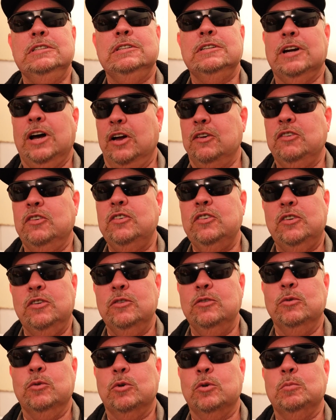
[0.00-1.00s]
not just a
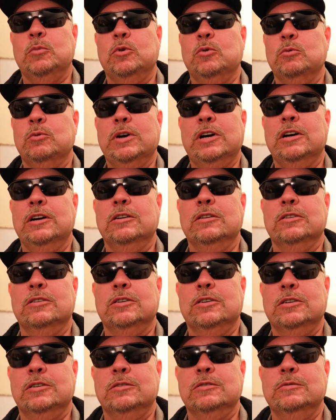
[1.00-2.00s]
normal,
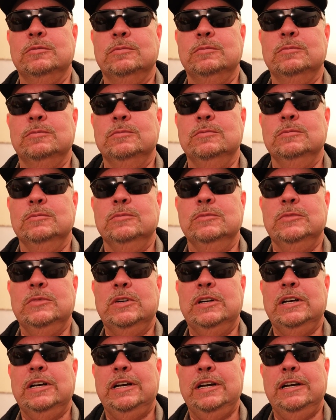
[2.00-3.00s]
regular
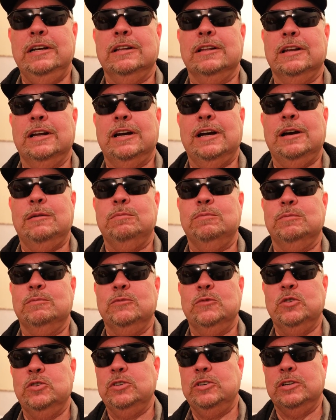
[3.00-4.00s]
heat lamp
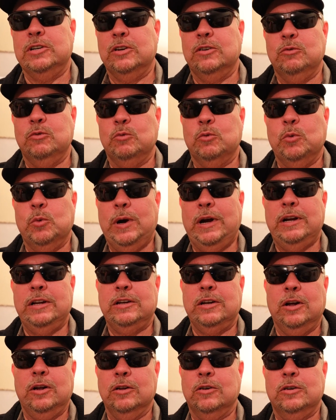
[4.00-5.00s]
with, you know, the red
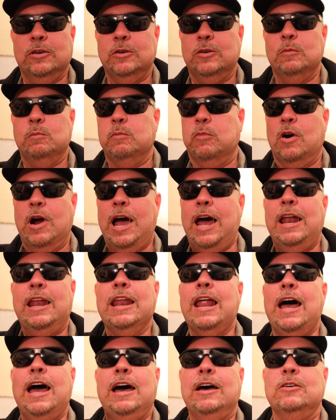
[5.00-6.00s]
colored bright
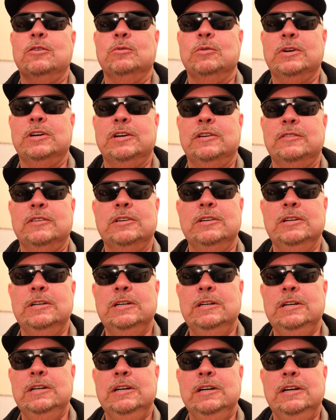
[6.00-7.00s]
light or whatever.
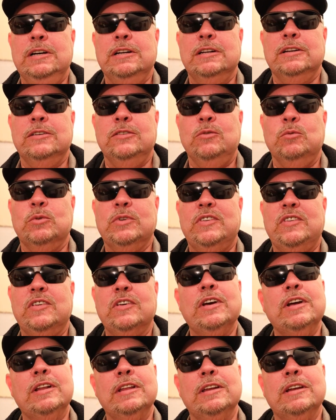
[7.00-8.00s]
This one
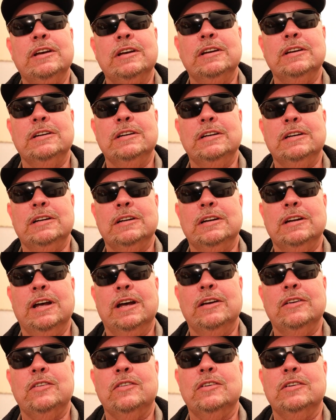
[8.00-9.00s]
said that it
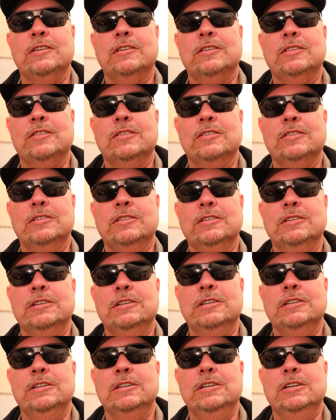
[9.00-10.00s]
doesn't
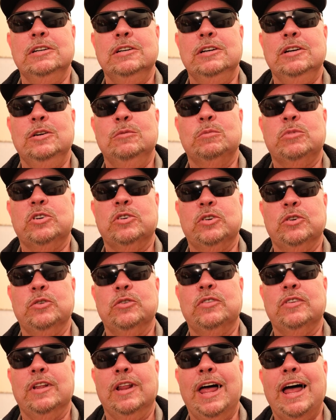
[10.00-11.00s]

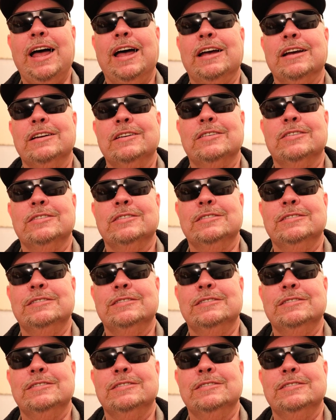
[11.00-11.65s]
produce light.